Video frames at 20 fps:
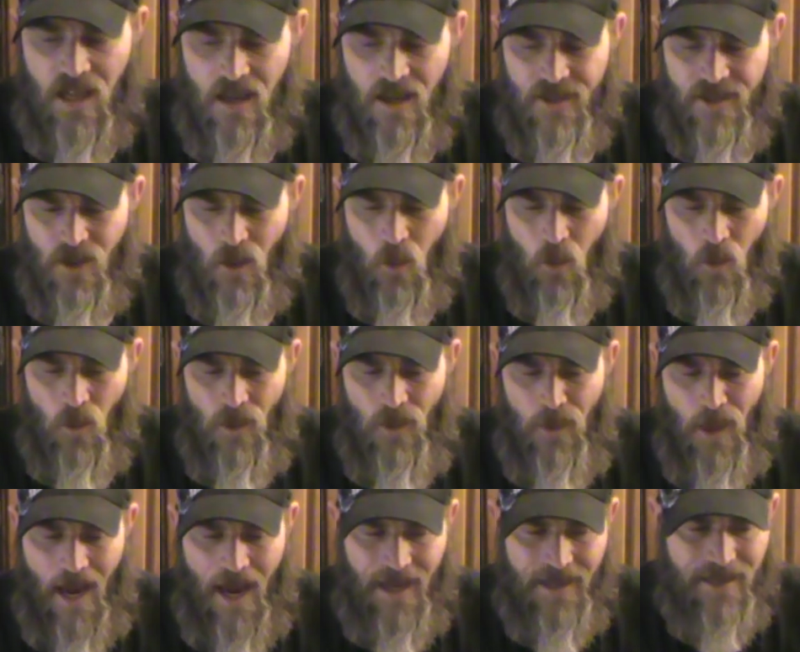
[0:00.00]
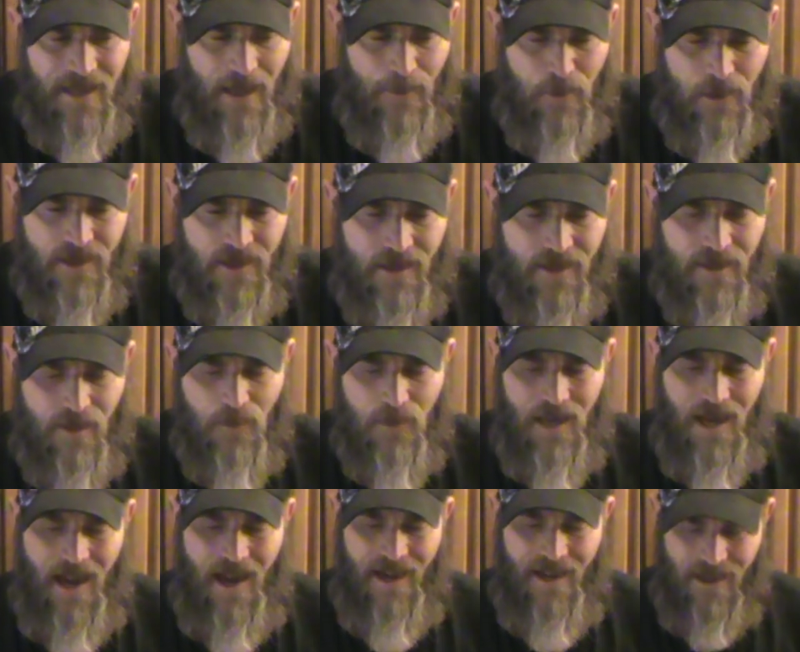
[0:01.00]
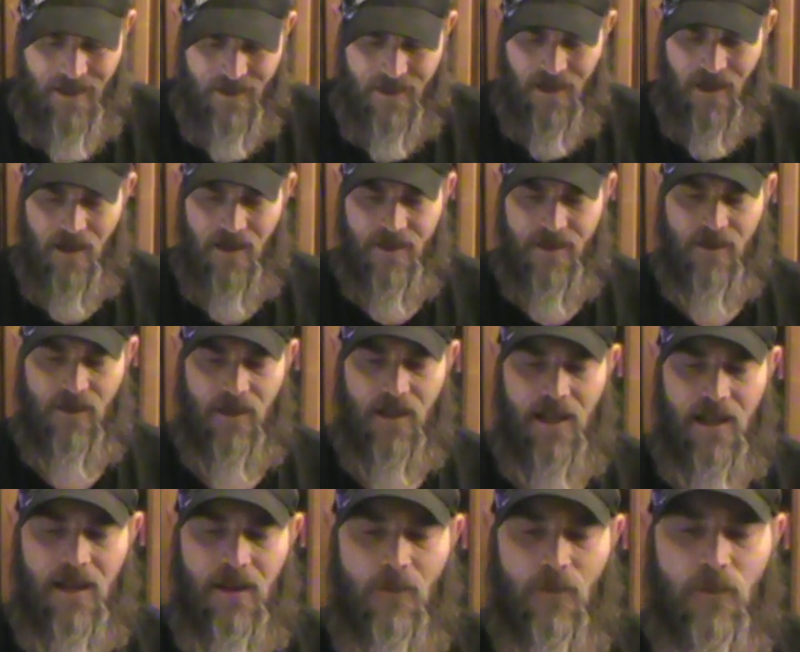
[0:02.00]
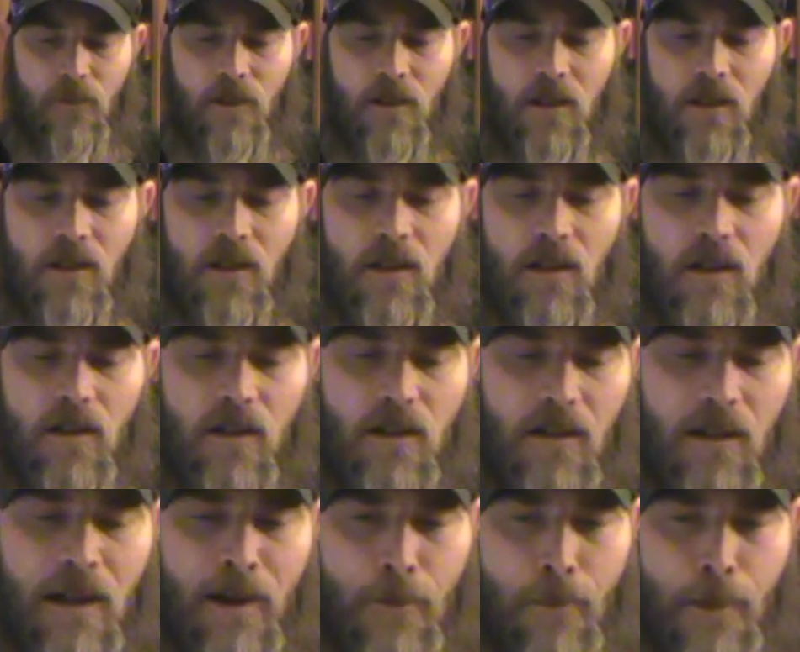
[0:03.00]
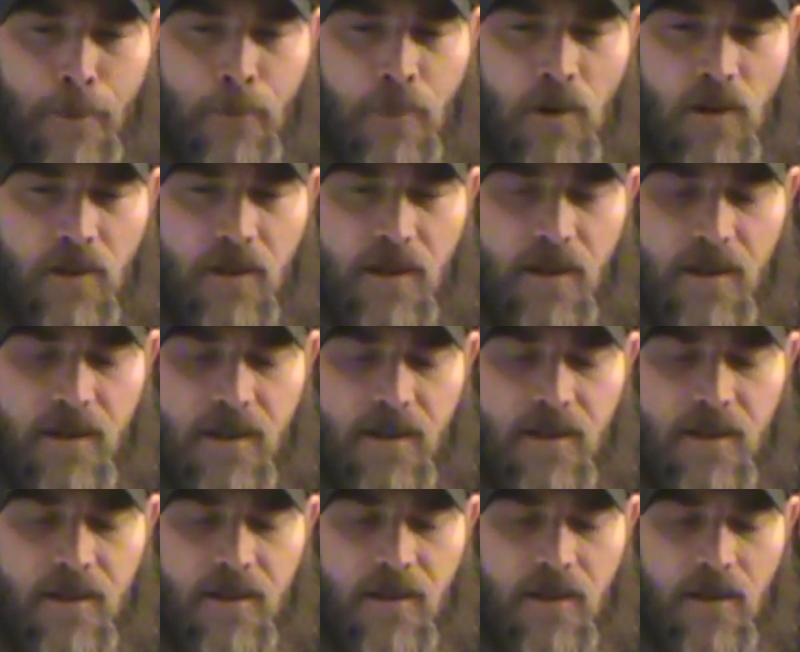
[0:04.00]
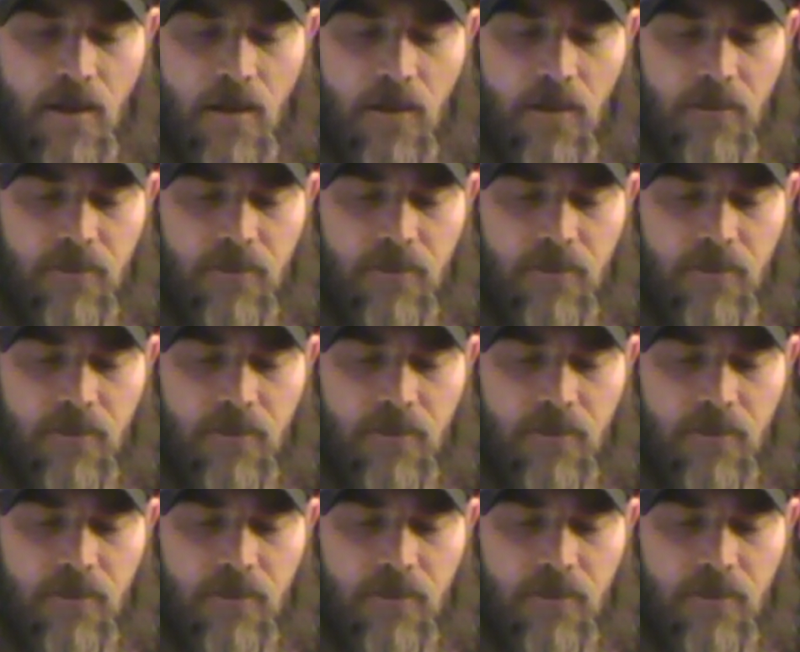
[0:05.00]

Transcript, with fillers: so that type of system kind of does leave, how do I put this,